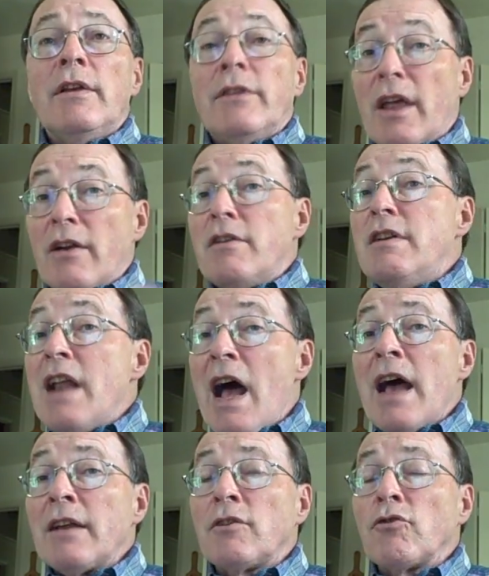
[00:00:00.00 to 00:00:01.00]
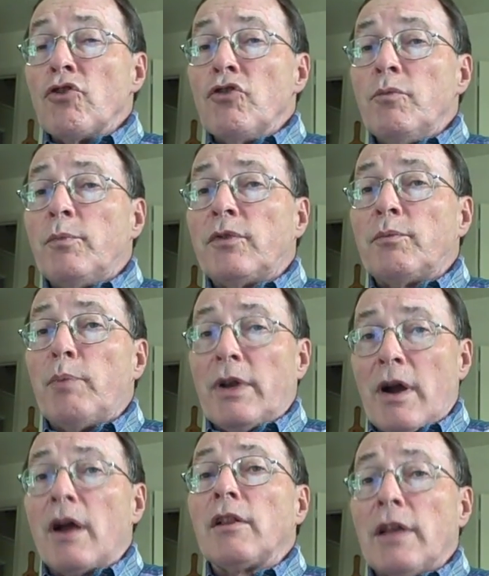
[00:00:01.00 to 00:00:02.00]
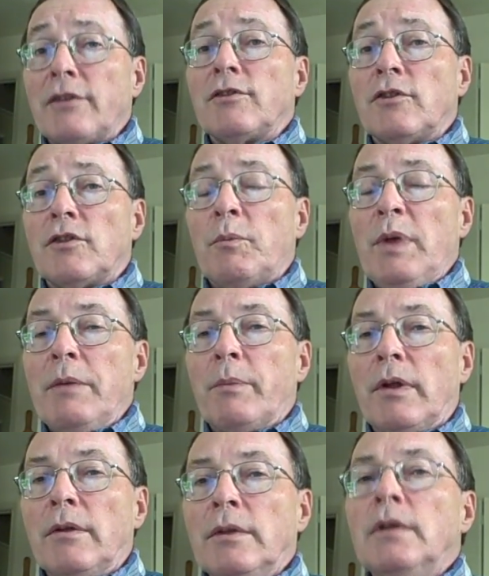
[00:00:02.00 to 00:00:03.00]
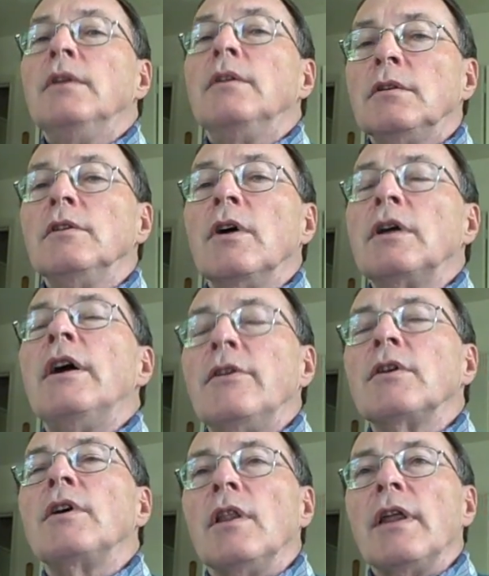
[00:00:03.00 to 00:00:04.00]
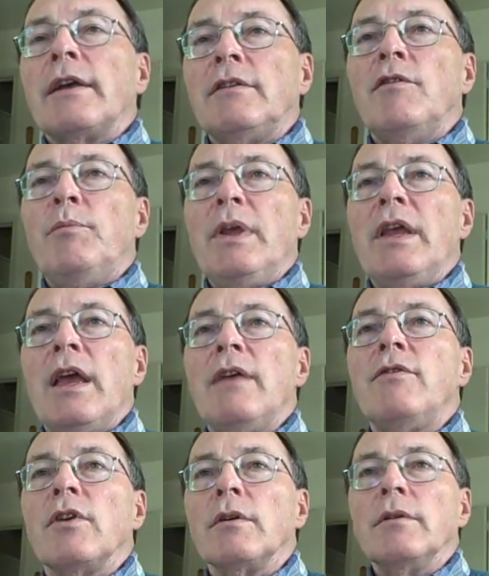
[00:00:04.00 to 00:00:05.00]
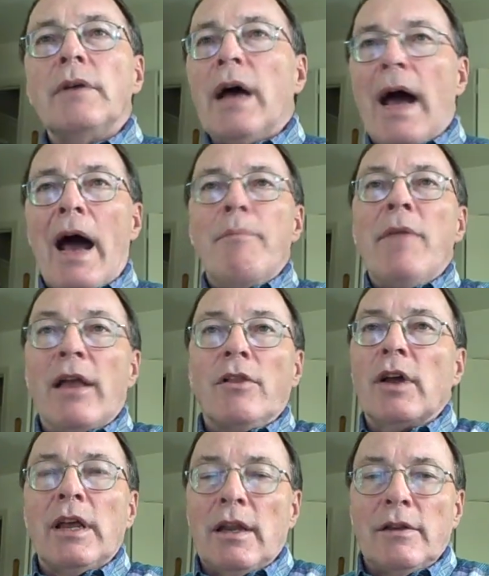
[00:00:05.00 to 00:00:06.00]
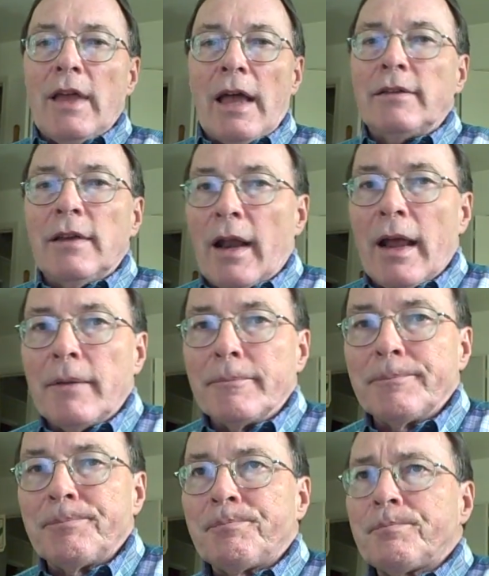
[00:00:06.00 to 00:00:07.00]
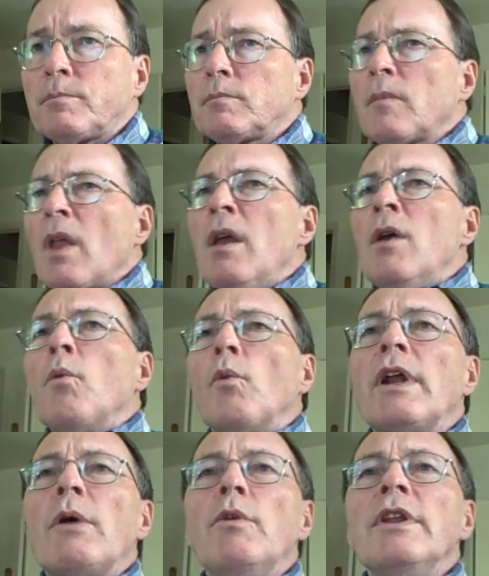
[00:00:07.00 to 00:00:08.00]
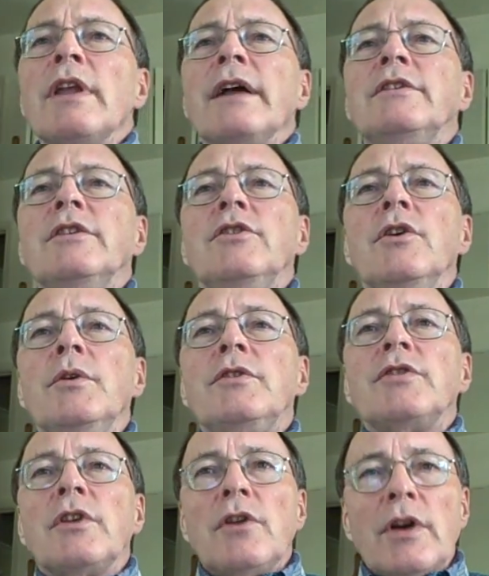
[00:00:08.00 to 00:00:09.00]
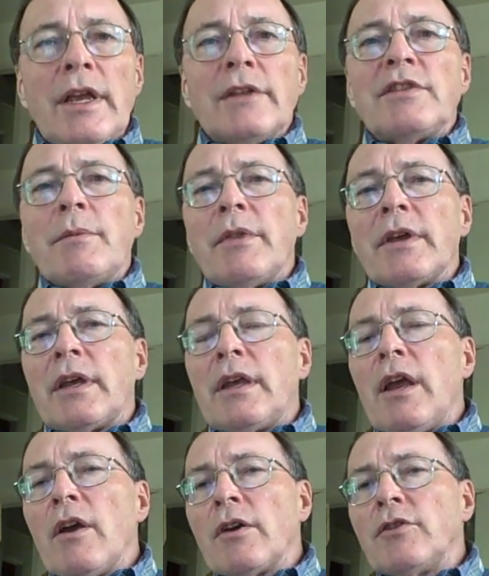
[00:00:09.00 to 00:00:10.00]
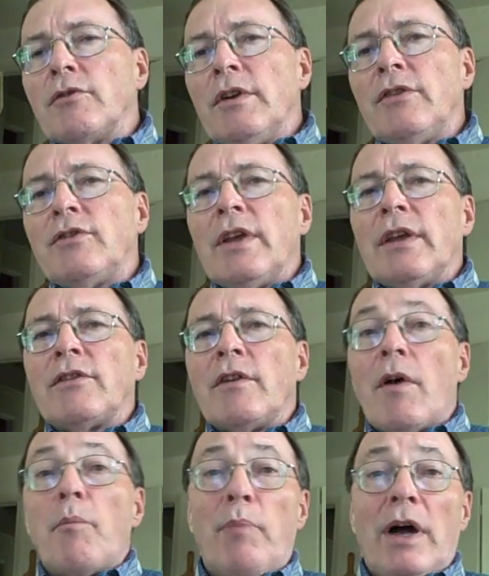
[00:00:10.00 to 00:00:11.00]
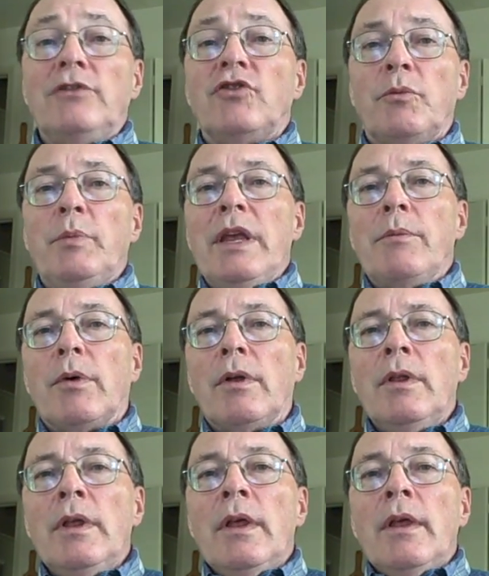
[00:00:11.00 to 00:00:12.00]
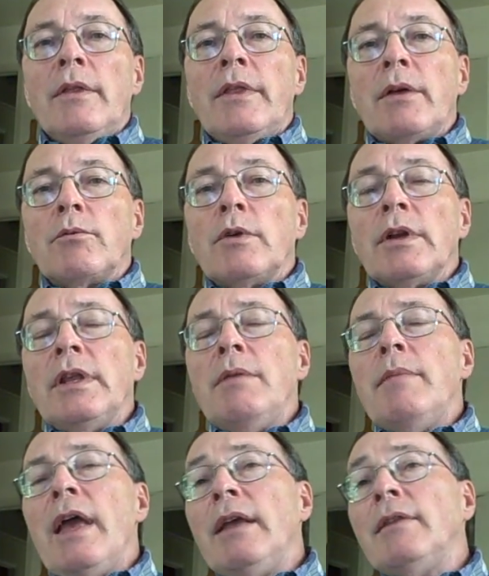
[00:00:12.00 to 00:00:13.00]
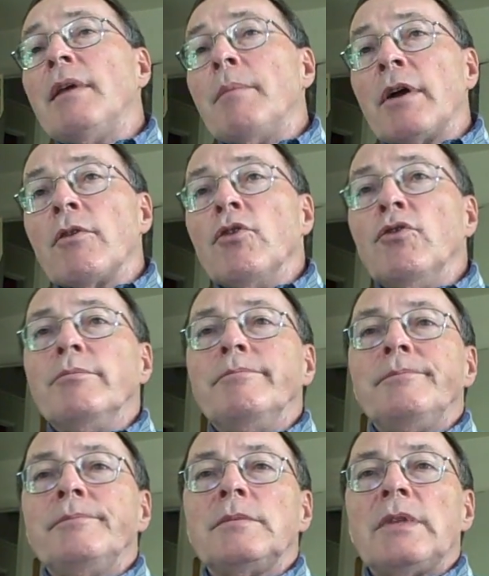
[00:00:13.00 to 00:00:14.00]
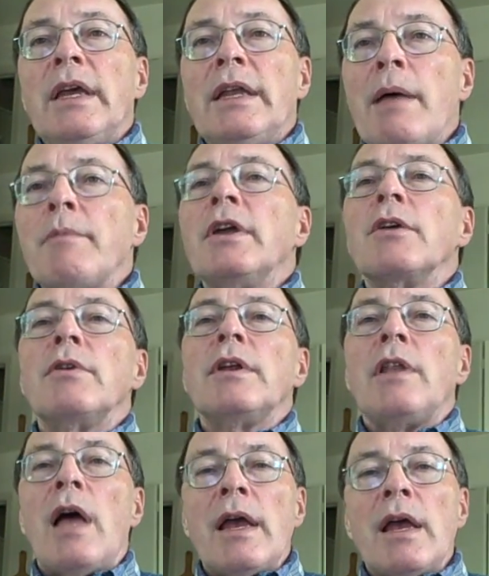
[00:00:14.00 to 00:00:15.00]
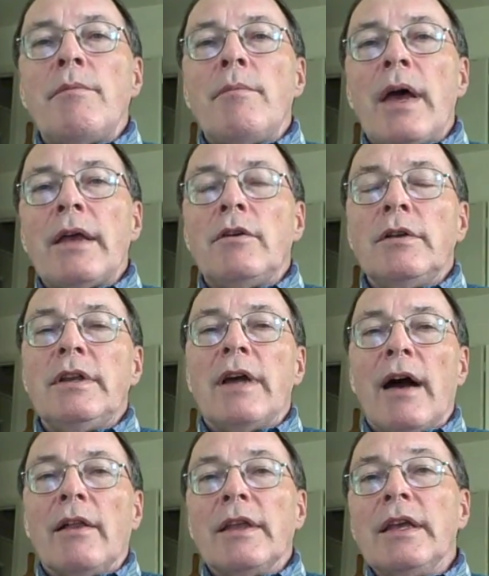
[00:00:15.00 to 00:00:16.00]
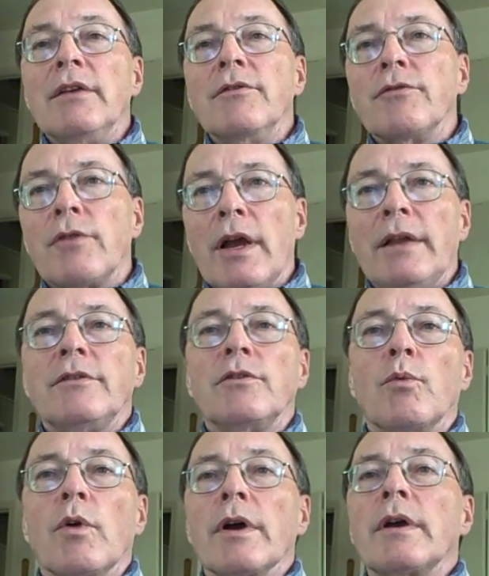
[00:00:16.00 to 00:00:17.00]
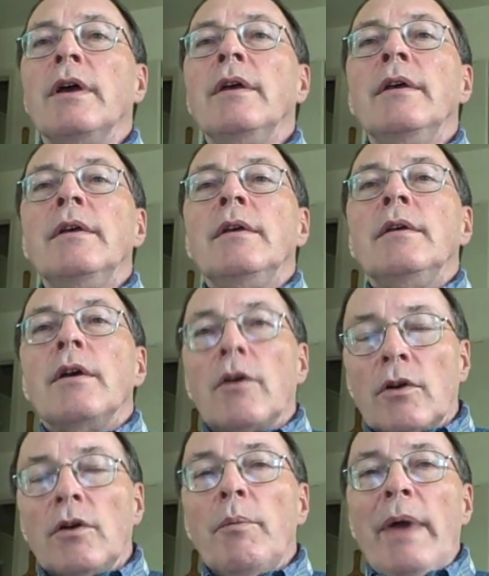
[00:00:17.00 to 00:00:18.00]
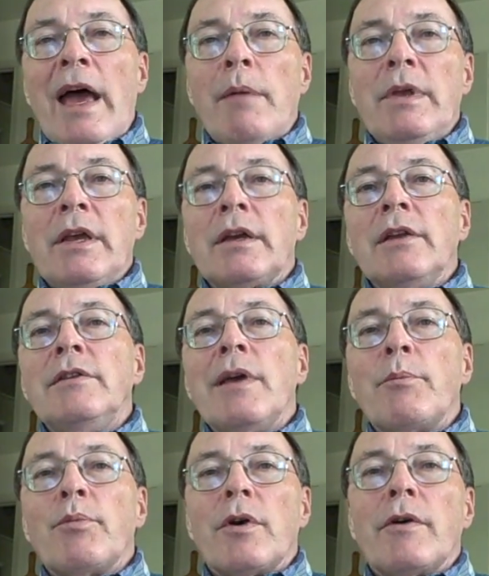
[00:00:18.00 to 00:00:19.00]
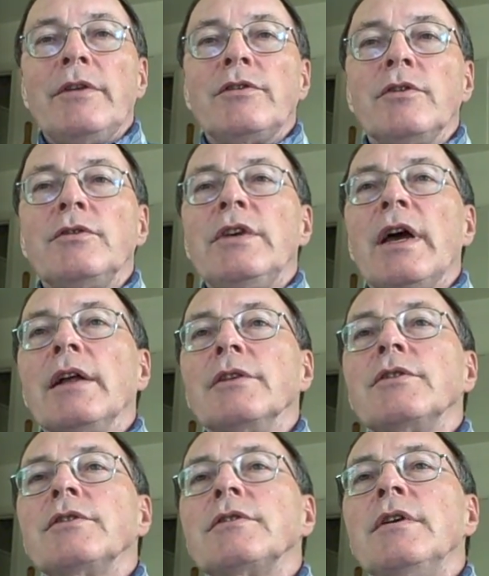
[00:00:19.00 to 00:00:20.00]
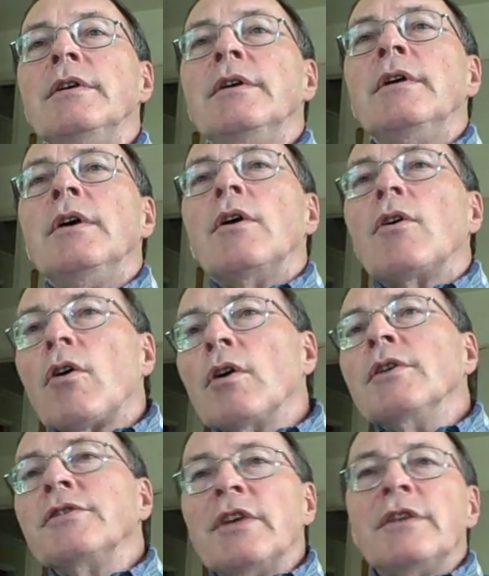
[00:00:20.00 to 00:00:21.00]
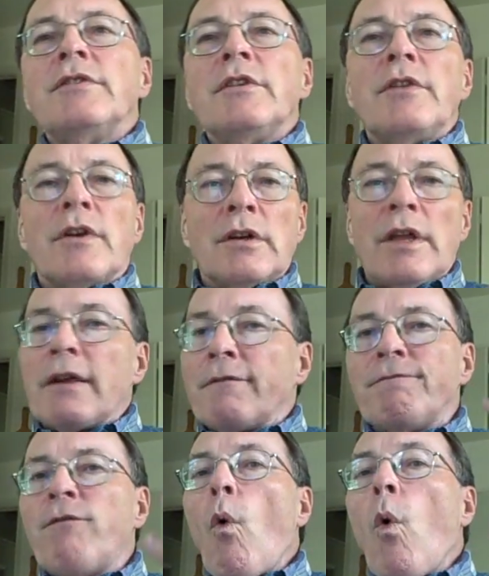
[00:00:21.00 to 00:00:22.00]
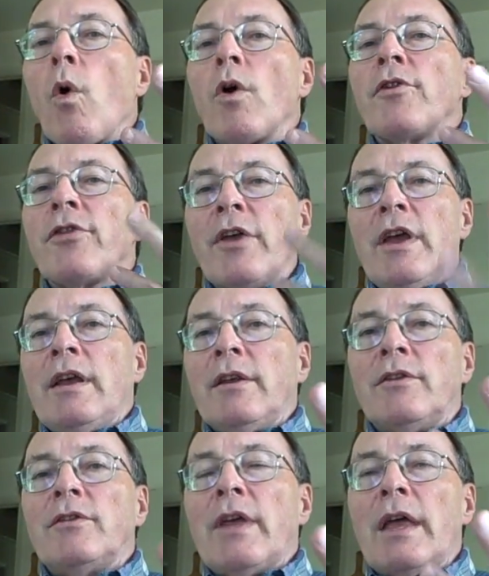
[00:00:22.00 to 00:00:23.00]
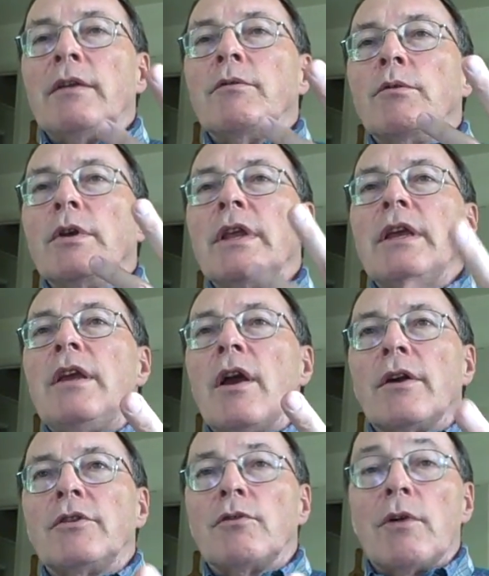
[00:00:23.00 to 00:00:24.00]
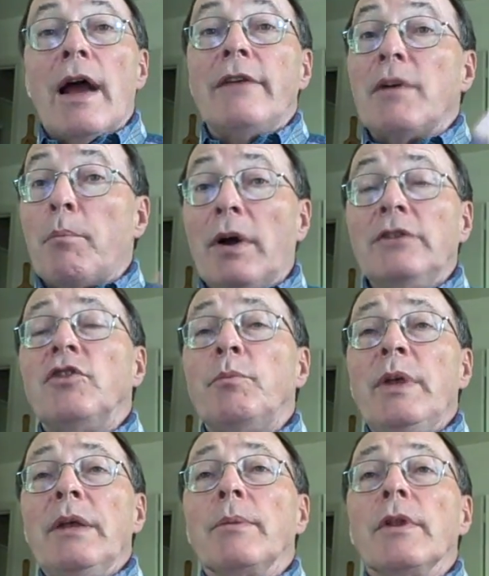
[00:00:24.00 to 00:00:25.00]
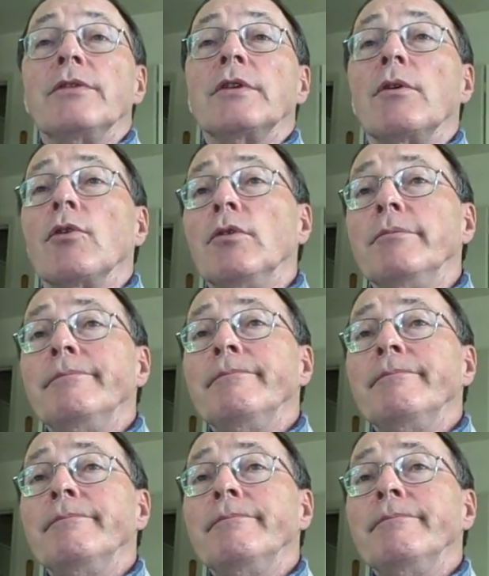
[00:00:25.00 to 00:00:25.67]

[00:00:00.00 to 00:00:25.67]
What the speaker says: that are not groups but are clusters of people, look under collective behavior. I'm not looking at that today. What I would like to do is to look at some of the characteristics of a bunch of people that really make them a group. And I'm going to rely on my good colleague and friend's work, Earl Babbie, a contemporary sociologist. Earl says that there are like 4 things that really characterize a bunch of people as a group.